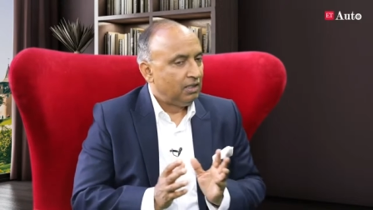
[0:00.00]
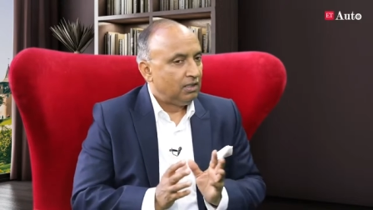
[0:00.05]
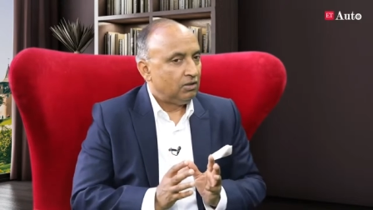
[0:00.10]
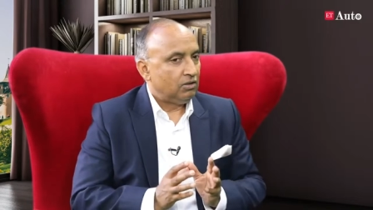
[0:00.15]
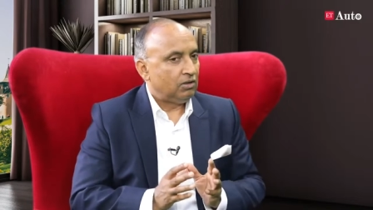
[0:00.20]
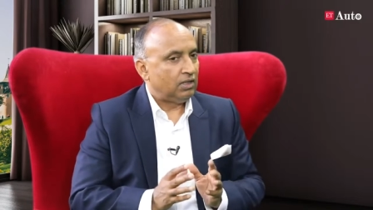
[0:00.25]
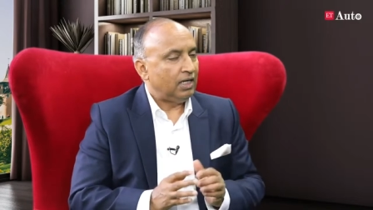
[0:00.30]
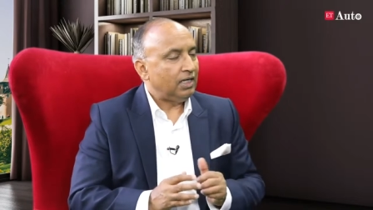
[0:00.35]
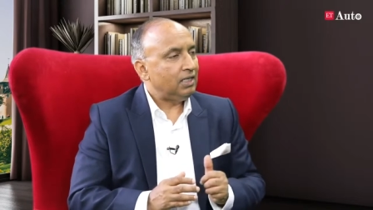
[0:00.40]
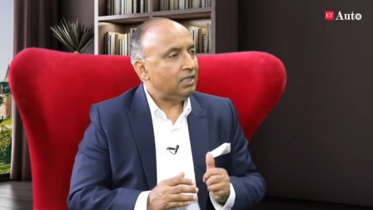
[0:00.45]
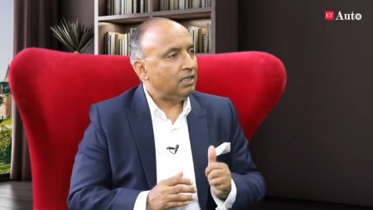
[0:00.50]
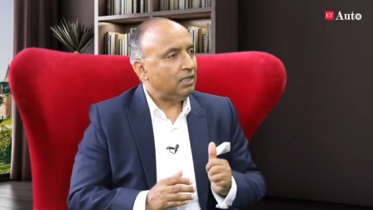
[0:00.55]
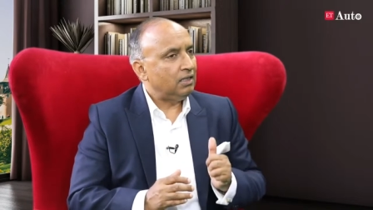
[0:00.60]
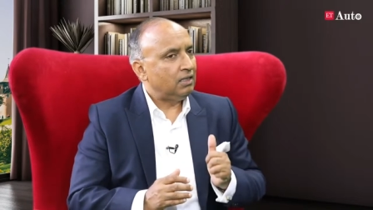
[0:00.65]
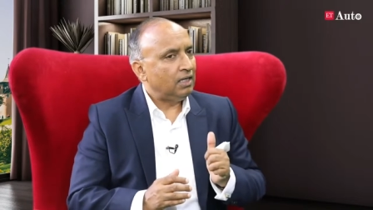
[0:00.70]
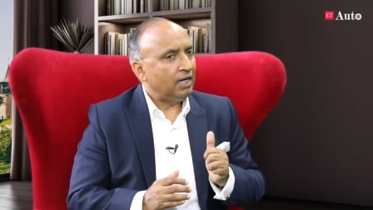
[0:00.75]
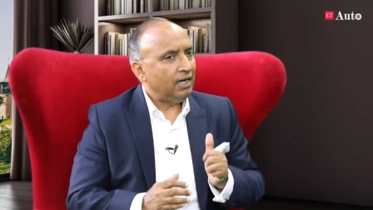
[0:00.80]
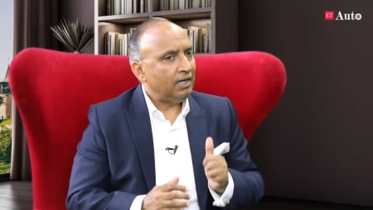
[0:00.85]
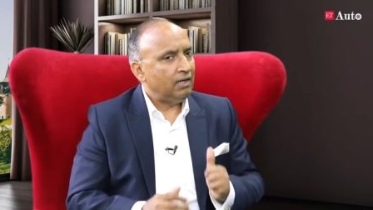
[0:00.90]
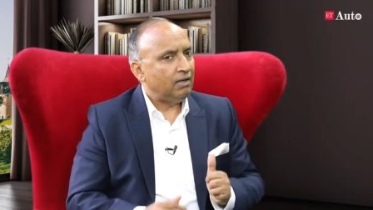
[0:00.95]
So
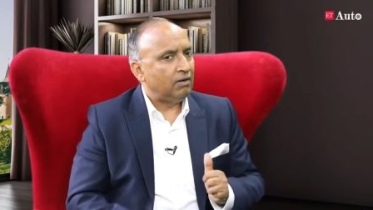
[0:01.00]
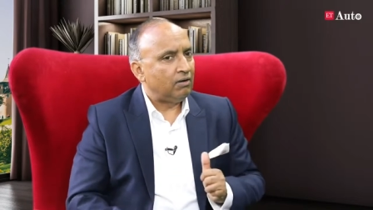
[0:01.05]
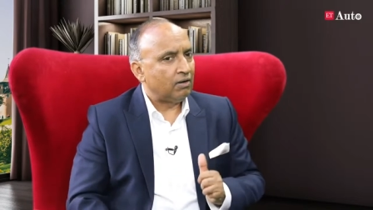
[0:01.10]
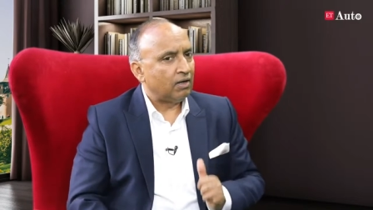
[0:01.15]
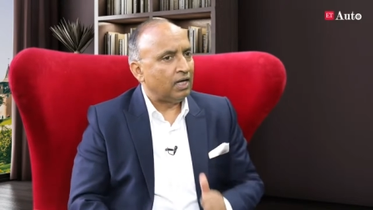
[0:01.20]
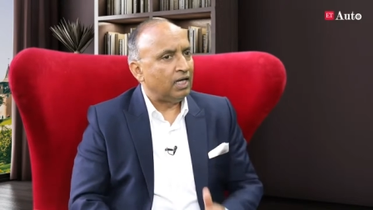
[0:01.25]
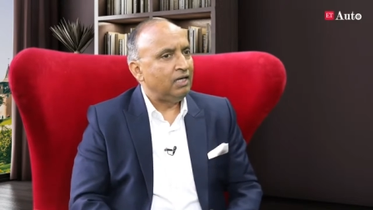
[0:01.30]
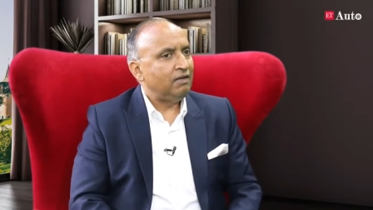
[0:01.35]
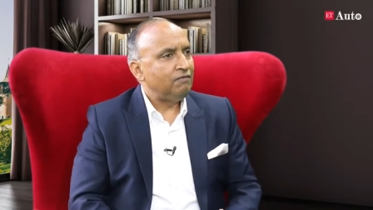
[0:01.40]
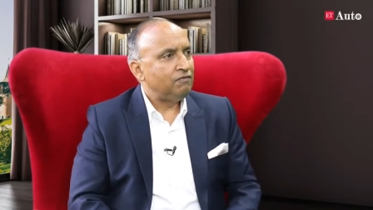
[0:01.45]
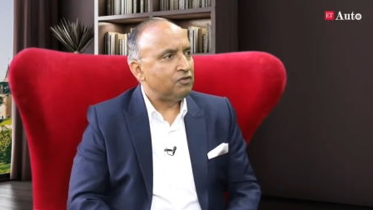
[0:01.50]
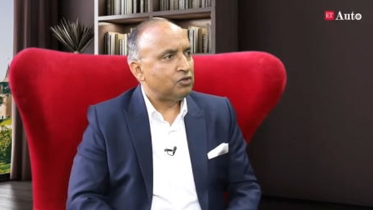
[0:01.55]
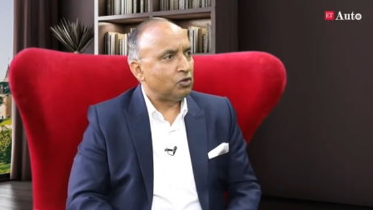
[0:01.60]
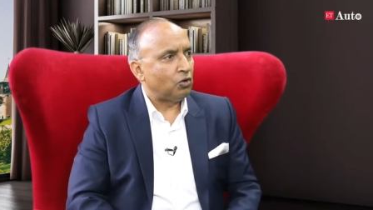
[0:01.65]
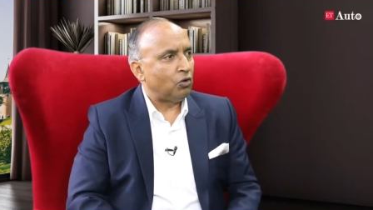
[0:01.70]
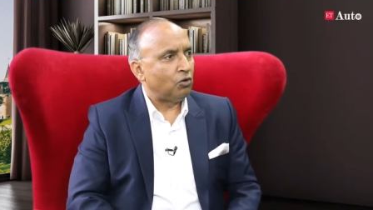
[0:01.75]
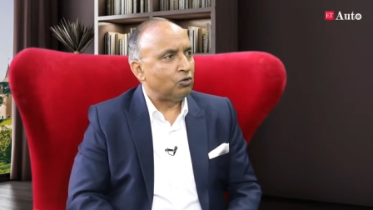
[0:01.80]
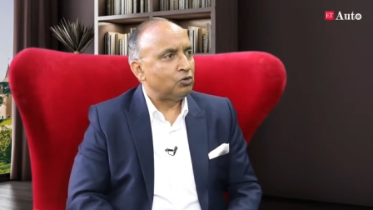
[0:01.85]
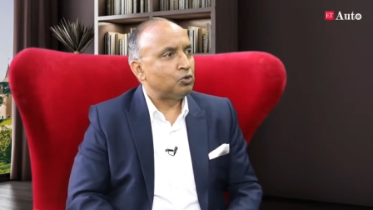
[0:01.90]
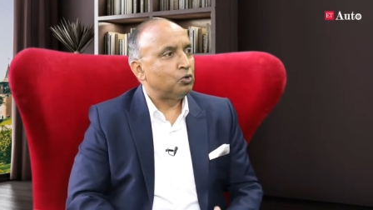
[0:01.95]
that drives
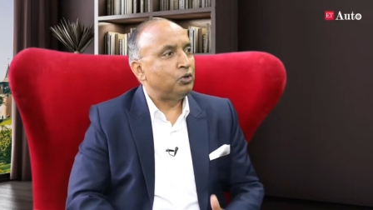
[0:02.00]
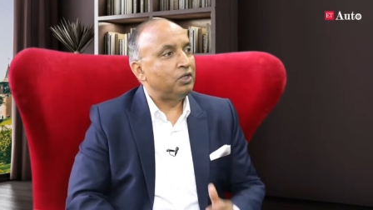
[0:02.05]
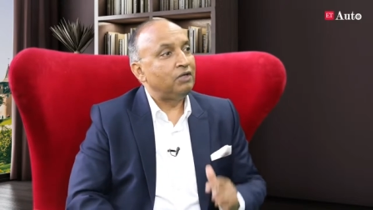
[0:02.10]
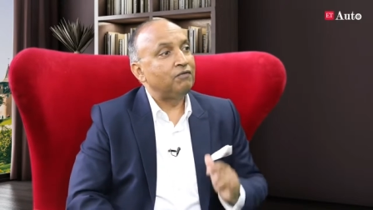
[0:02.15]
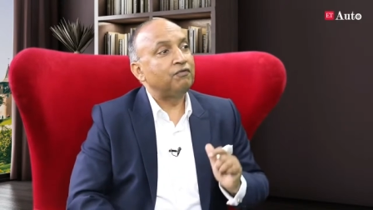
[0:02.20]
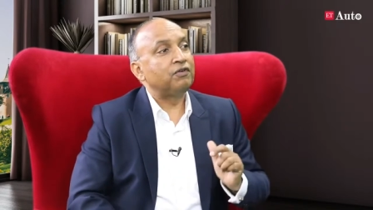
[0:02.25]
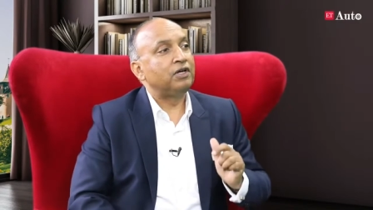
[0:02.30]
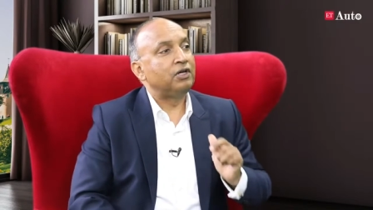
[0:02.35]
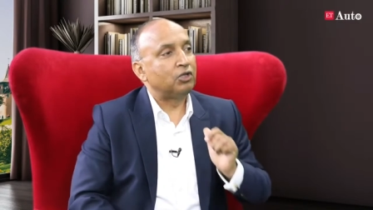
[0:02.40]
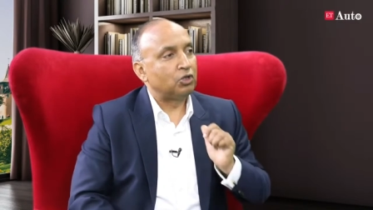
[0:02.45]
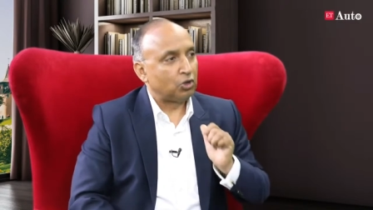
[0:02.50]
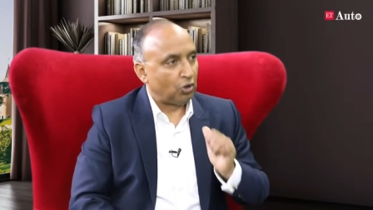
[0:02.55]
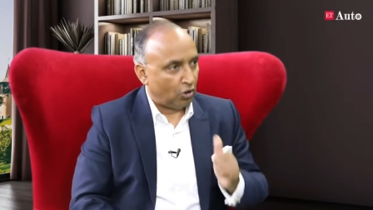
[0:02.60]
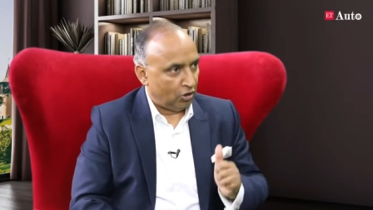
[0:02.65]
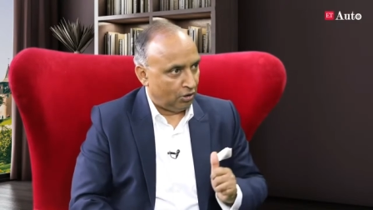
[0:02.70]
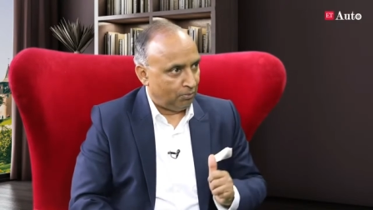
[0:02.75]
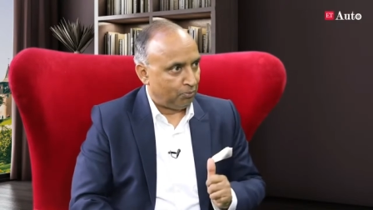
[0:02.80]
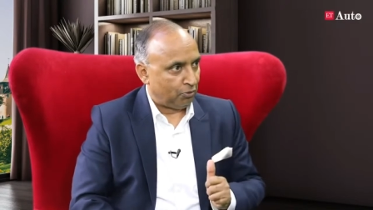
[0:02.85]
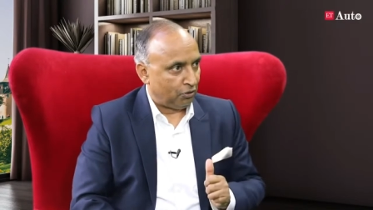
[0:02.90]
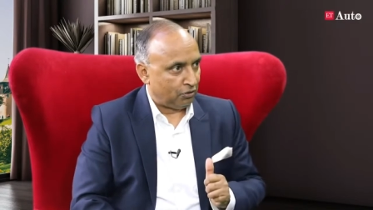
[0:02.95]
also different
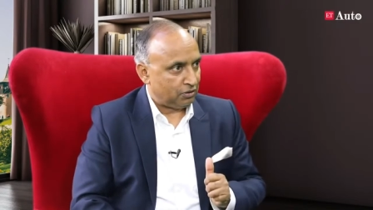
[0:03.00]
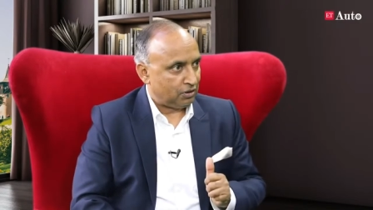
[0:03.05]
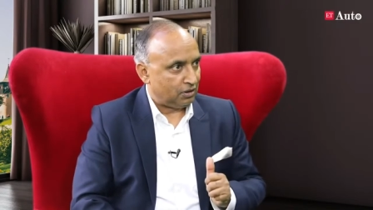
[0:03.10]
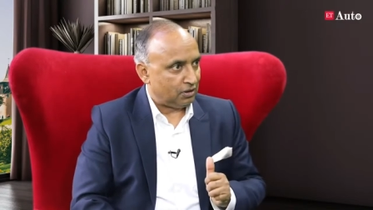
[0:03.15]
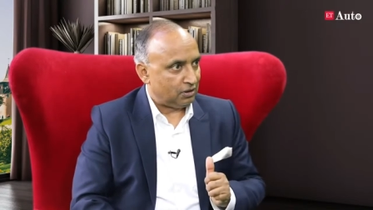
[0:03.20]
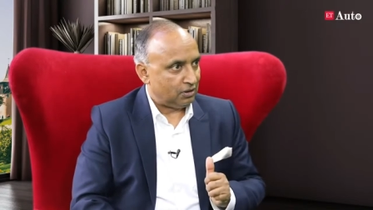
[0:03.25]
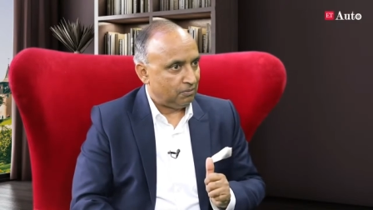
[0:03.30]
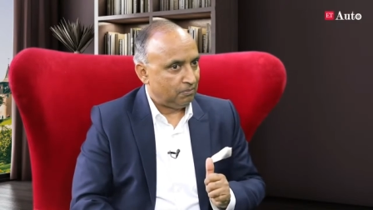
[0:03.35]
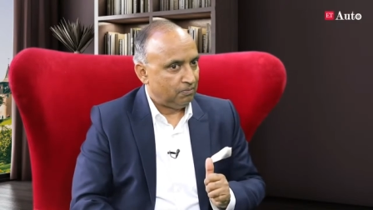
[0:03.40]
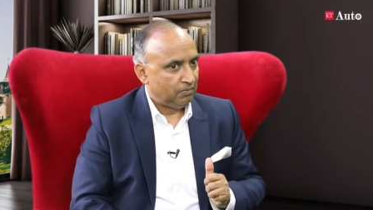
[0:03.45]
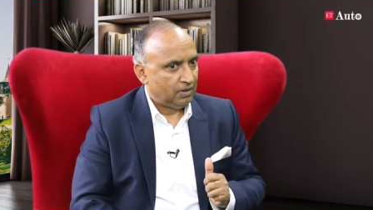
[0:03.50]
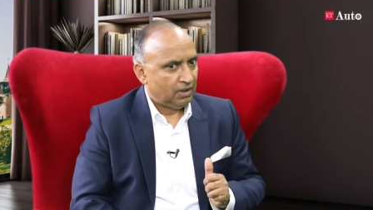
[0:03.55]
thought process.